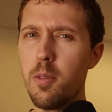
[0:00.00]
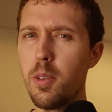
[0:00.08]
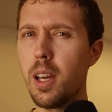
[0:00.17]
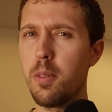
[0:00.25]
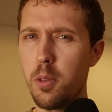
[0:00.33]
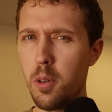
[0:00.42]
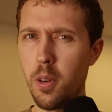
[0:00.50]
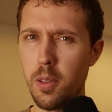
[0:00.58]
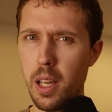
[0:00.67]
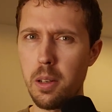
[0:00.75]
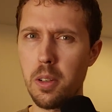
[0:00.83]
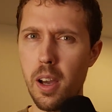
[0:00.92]
even after
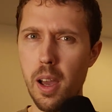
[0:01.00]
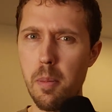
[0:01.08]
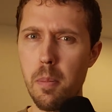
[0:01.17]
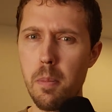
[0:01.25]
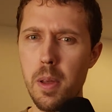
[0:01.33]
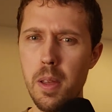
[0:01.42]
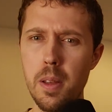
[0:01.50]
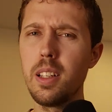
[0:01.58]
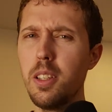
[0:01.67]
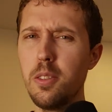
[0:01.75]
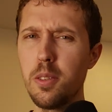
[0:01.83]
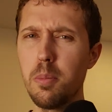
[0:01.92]
all that time.
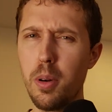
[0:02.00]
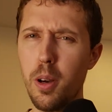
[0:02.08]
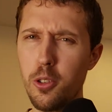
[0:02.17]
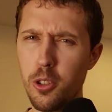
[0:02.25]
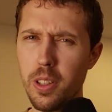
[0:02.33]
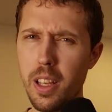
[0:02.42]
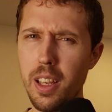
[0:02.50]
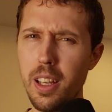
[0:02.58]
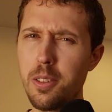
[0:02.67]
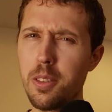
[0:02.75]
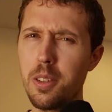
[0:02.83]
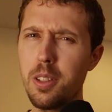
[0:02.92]
At least partially.
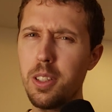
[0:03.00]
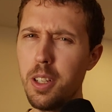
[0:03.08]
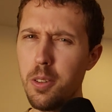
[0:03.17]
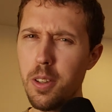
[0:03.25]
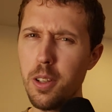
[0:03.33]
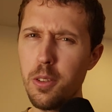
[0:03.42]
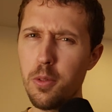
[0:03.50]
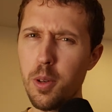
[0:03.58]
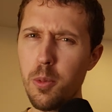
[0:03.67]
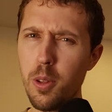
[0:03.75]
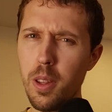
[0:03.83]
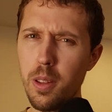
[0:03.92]
It's clear that it's
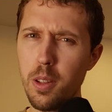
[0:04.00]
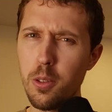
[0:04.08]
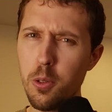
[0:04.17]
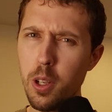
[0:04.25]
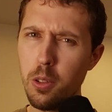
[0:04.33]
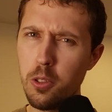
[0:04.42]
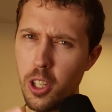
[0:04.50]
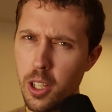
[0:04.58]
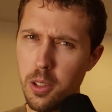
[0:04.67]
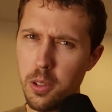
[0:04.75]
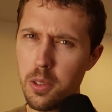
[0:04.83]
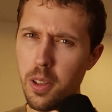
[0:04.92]
from within this tree's
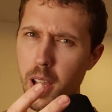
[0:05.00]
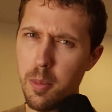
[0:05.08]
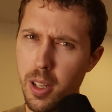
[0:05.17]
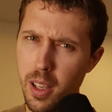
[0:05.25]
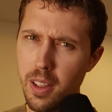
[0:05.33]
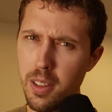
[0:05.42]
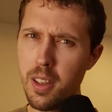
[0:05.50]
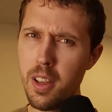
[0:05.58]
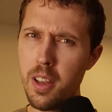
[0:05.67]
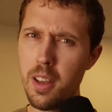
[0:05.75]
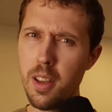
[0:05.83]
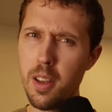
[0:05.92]
genus, Hymenaea,
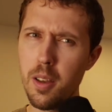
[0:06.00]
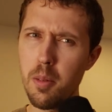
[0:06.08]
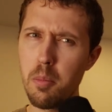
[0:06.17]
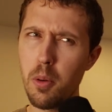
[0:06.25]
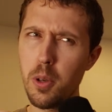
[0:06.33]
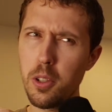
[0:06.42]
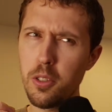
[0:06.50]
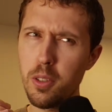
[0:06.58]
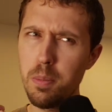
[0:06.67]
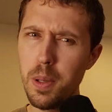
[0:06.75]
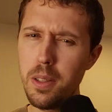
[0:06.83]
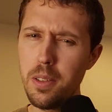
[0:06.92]
but which
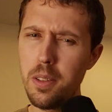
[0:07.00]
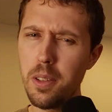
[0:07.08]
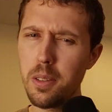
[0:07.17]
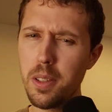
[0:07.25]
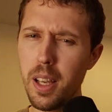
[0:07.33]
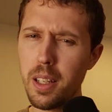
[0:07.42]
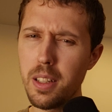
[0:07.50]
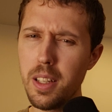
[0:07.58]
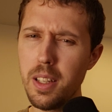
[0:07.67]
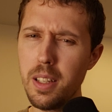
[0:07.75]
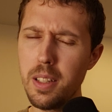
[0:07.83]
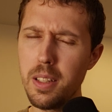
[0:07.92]
species
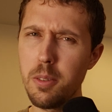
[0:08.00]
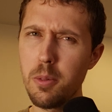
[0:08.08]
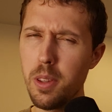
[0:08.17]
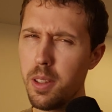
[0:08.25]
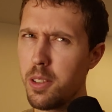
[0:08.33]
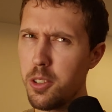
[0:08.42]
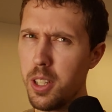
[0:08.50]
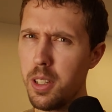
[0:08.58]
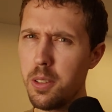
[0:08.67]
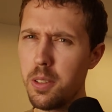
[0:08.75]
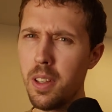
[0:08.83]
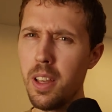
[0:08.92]
exactly within the
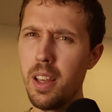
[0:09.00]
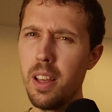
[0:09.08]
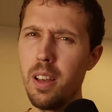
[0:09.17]
genus?